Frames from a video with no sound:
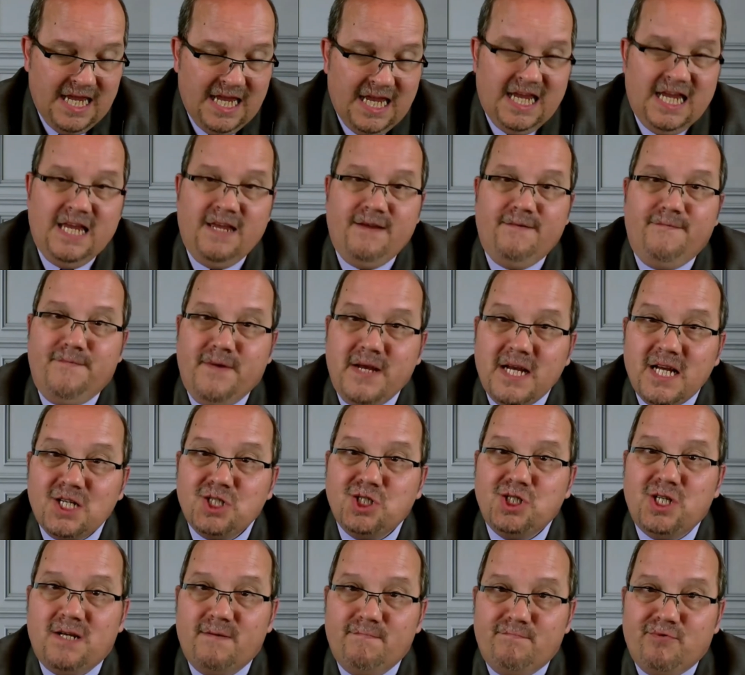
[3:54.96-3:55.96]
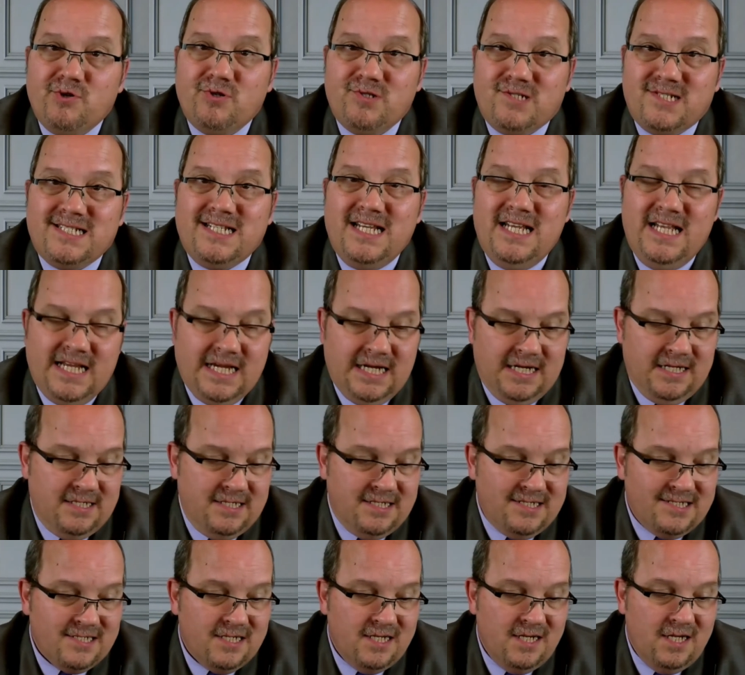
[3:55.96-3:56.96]
Eviction
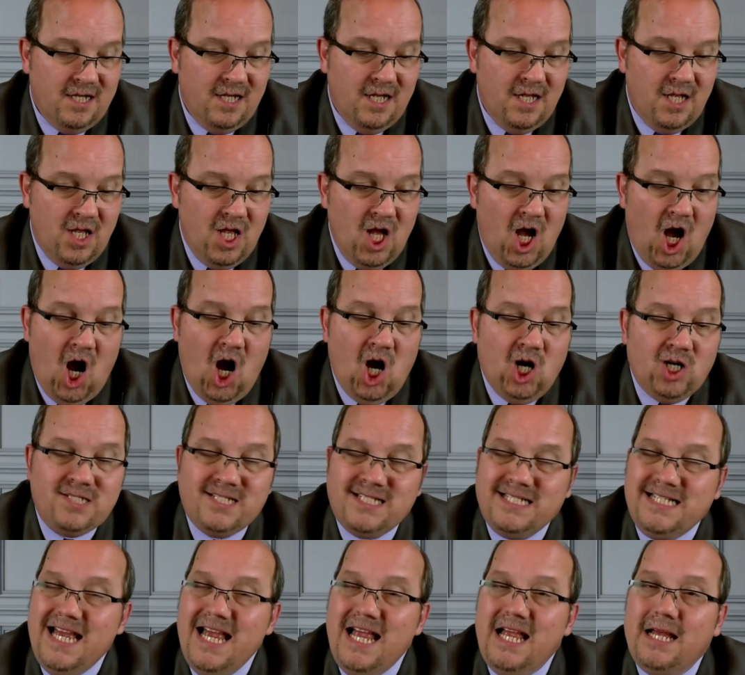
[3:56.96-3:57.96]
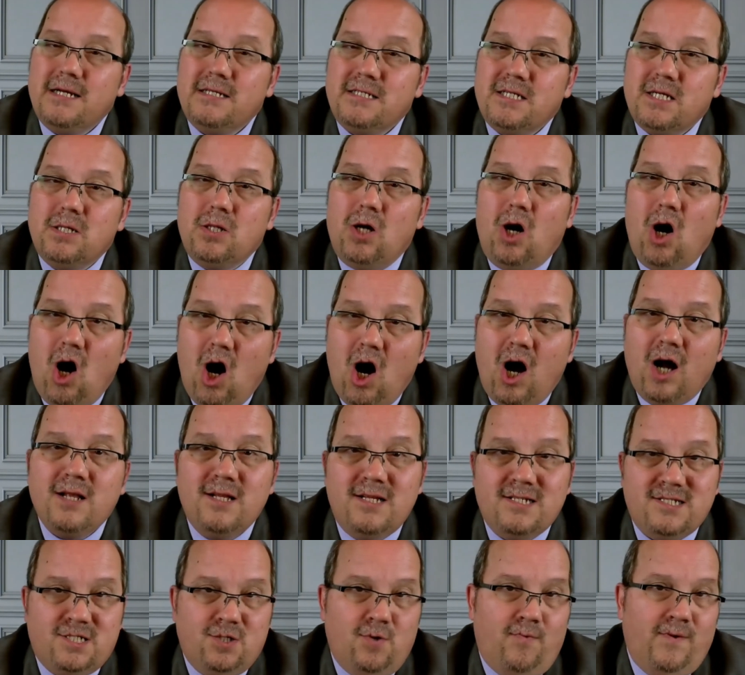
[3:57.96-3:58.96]
proceedings are stayed until
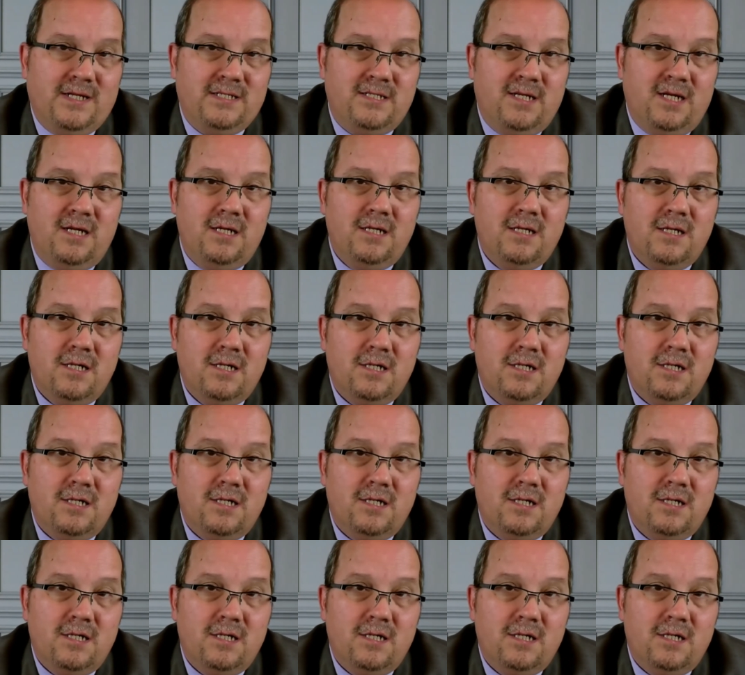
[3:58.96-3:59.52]
August 20,